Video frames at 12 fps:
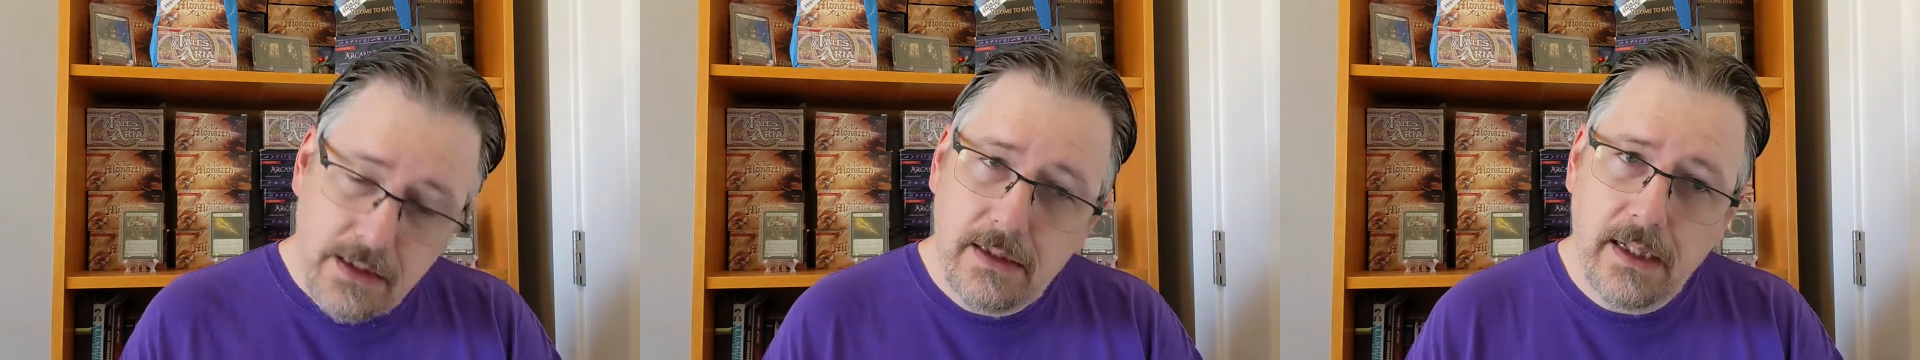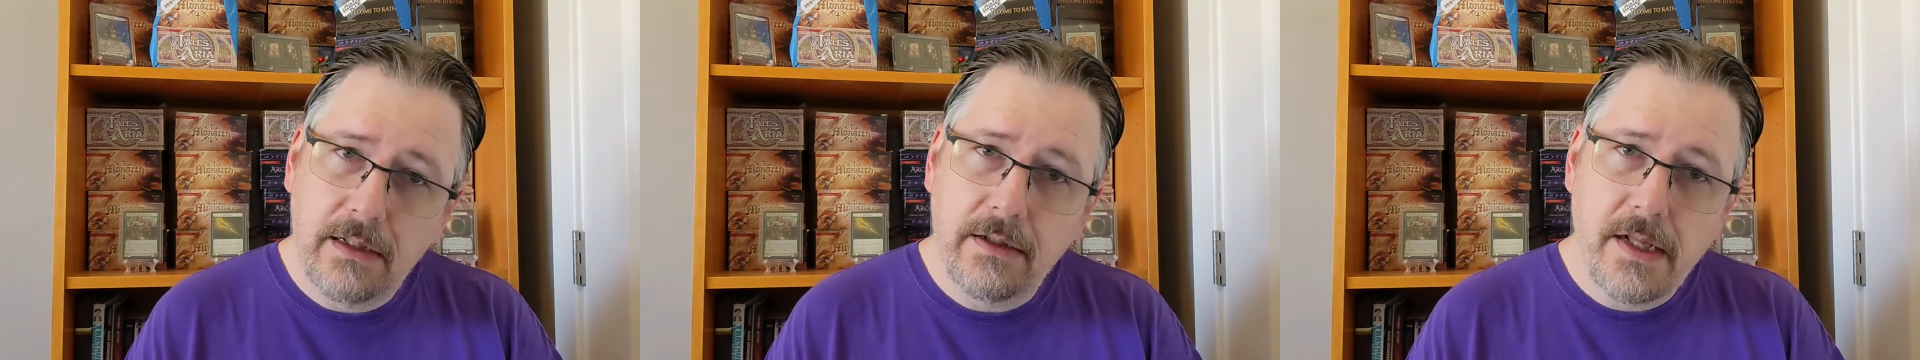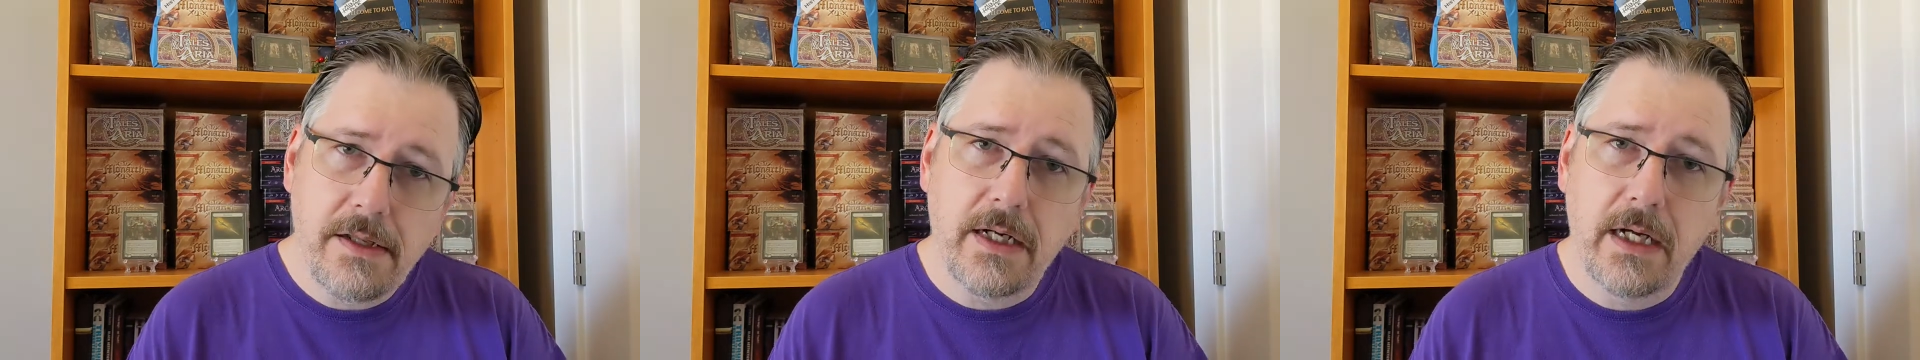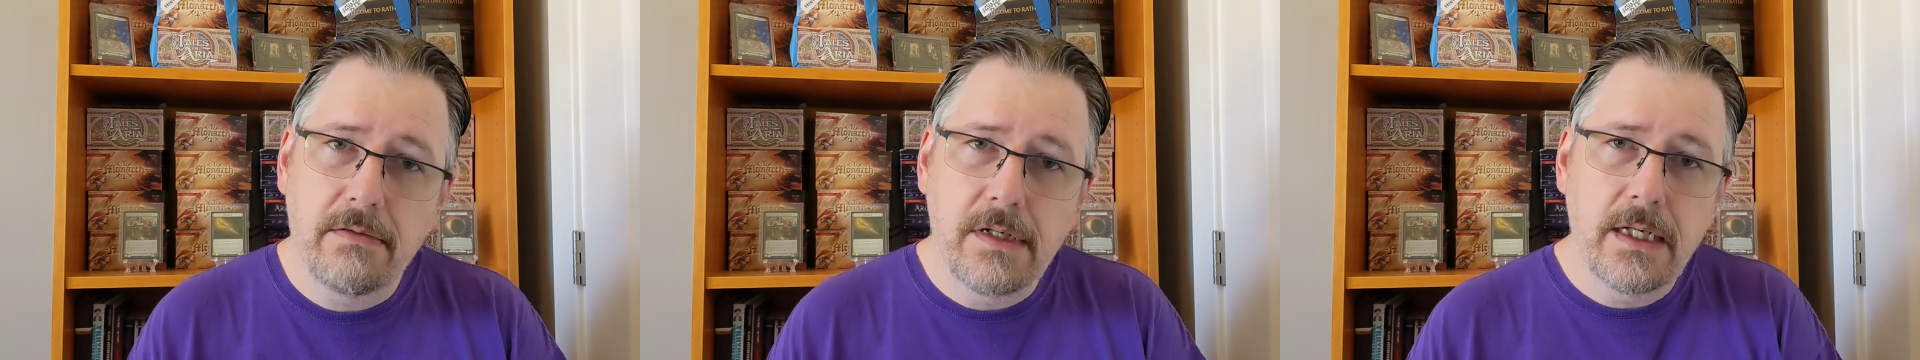let another
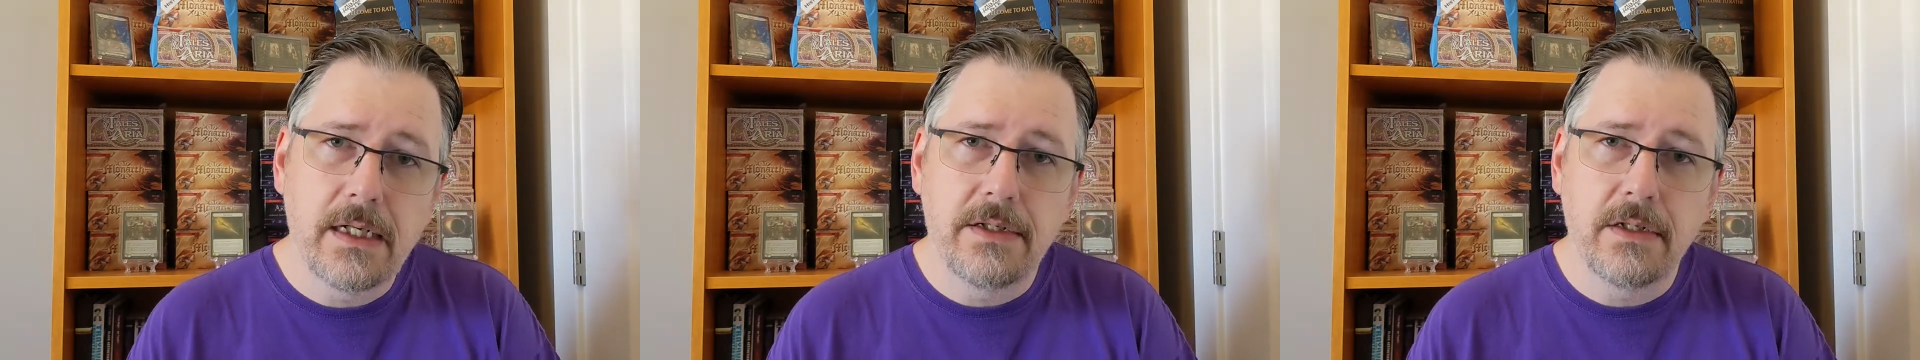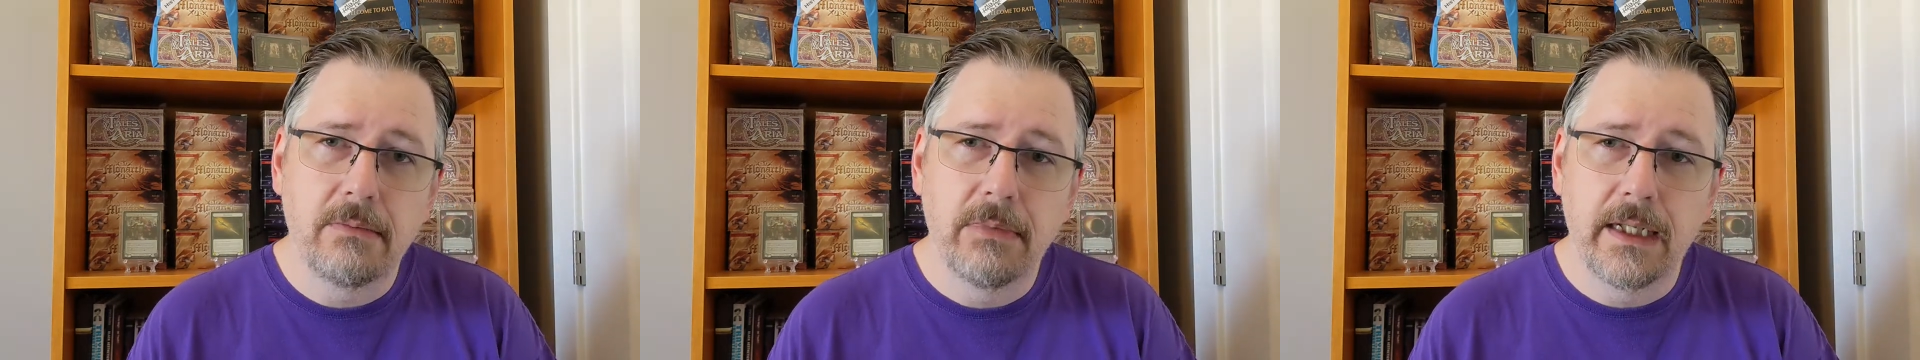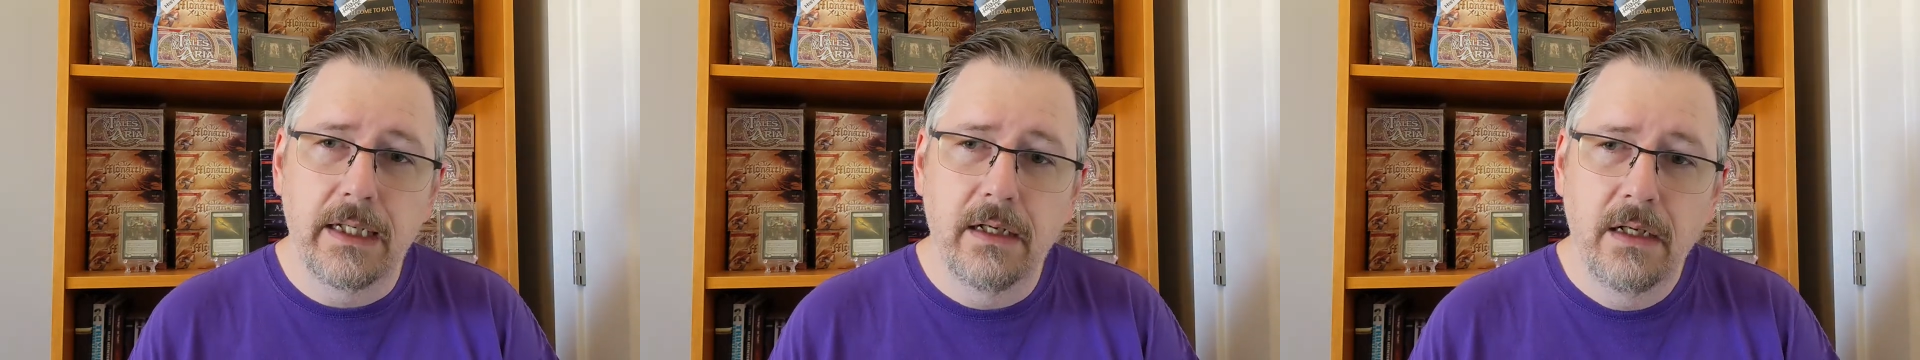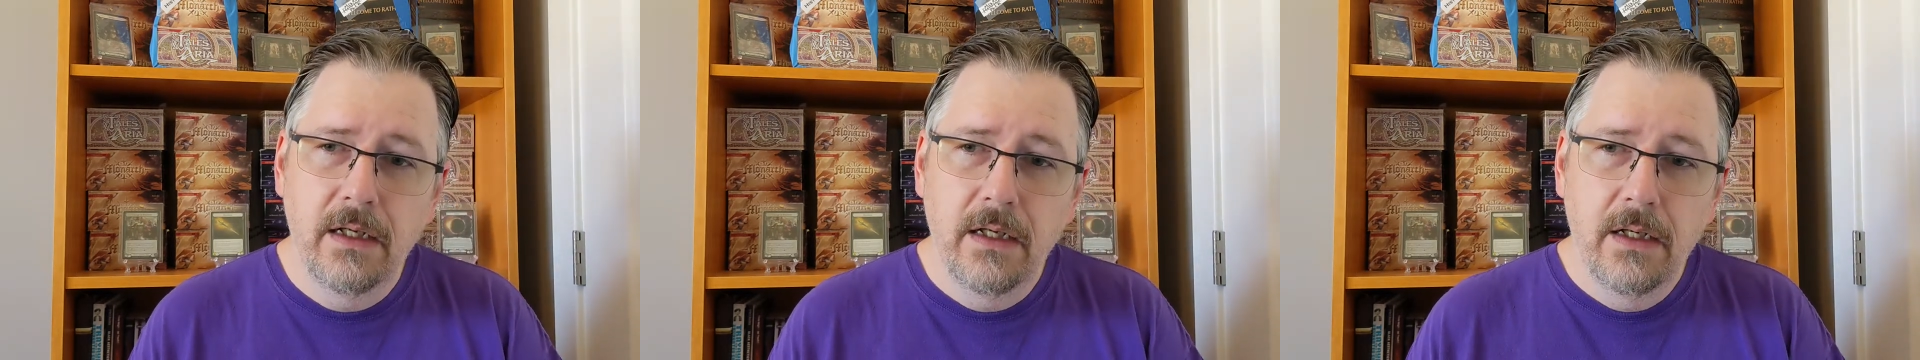counter get on Dawnblade,
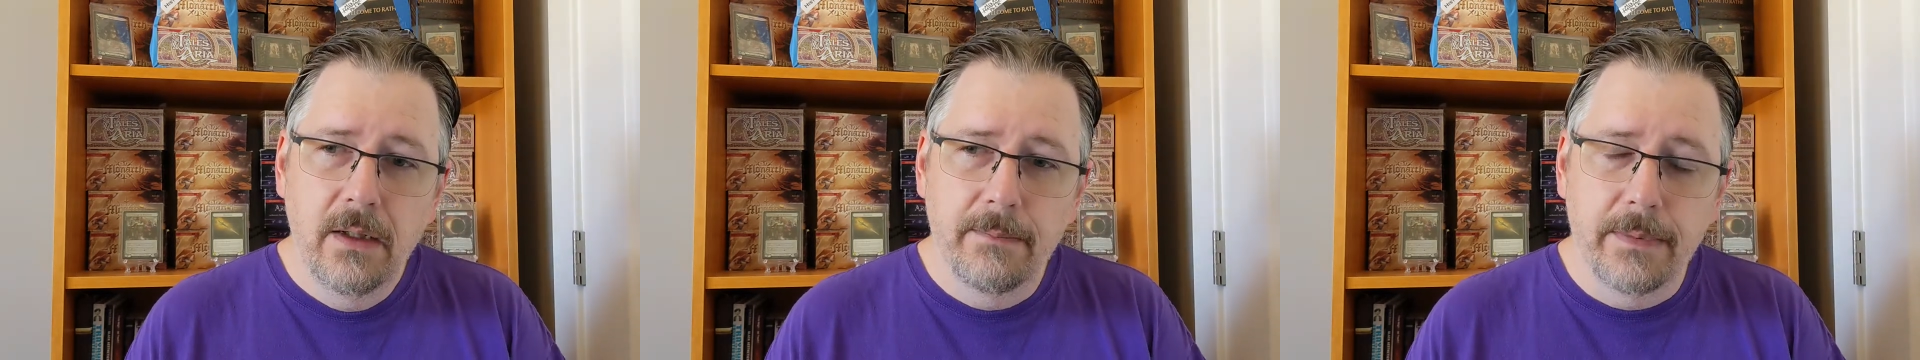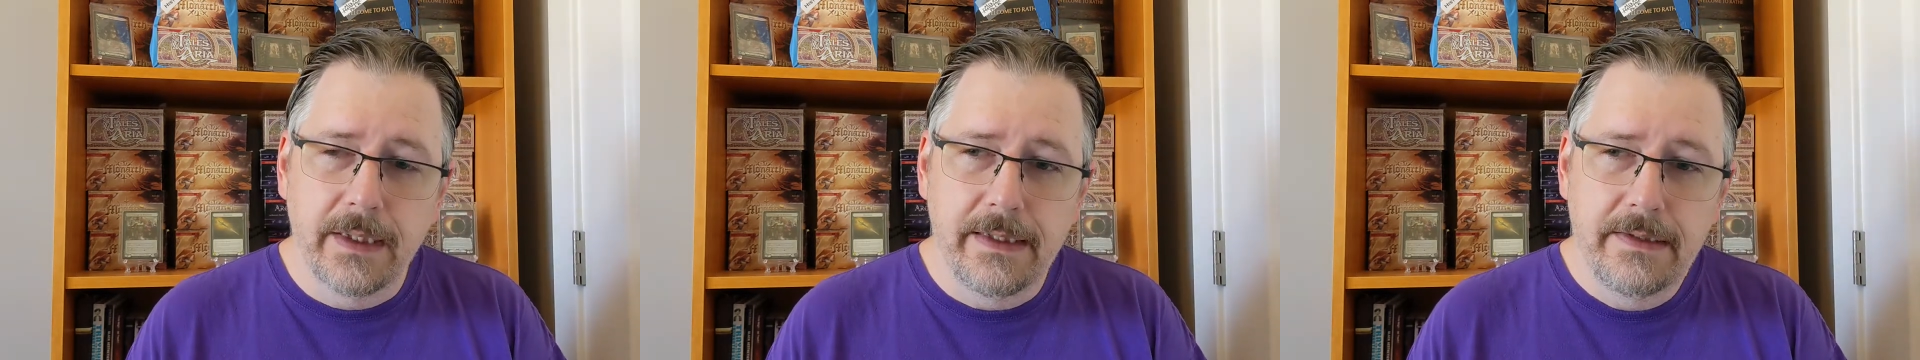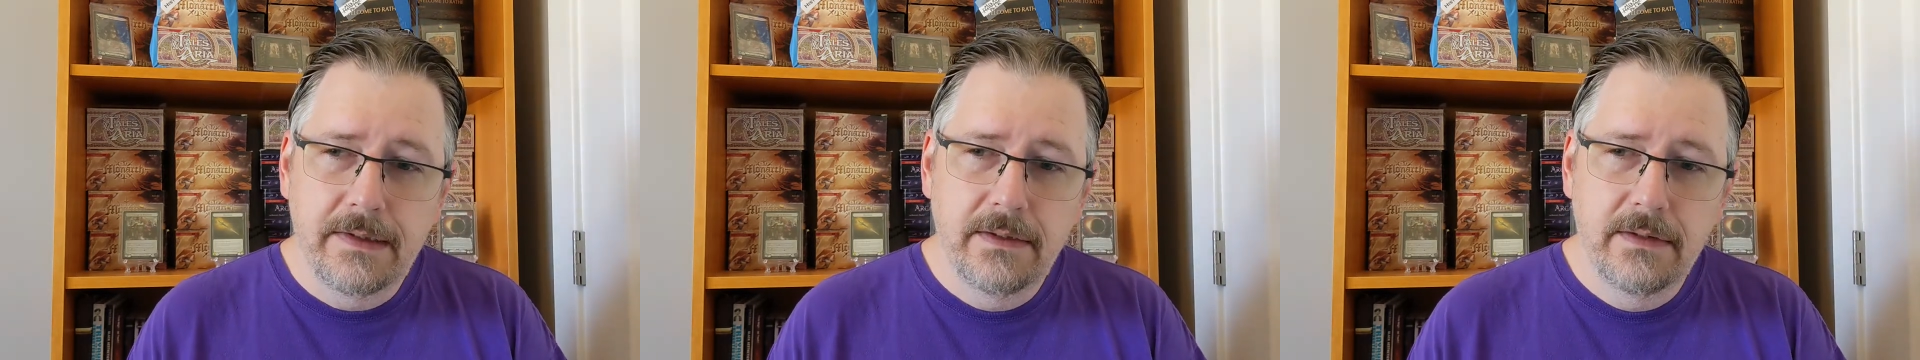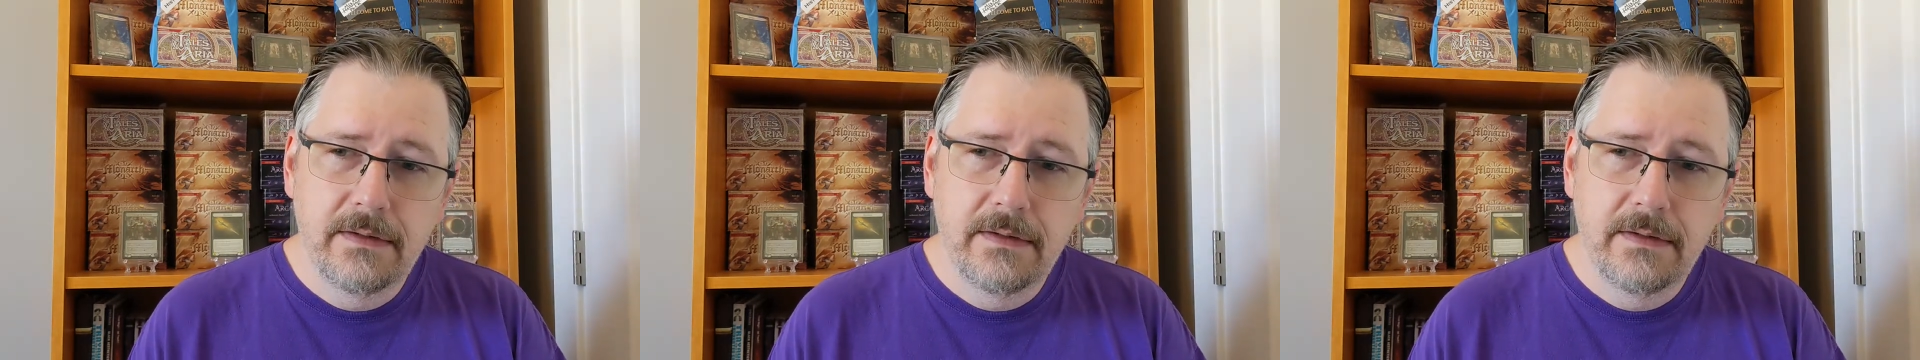but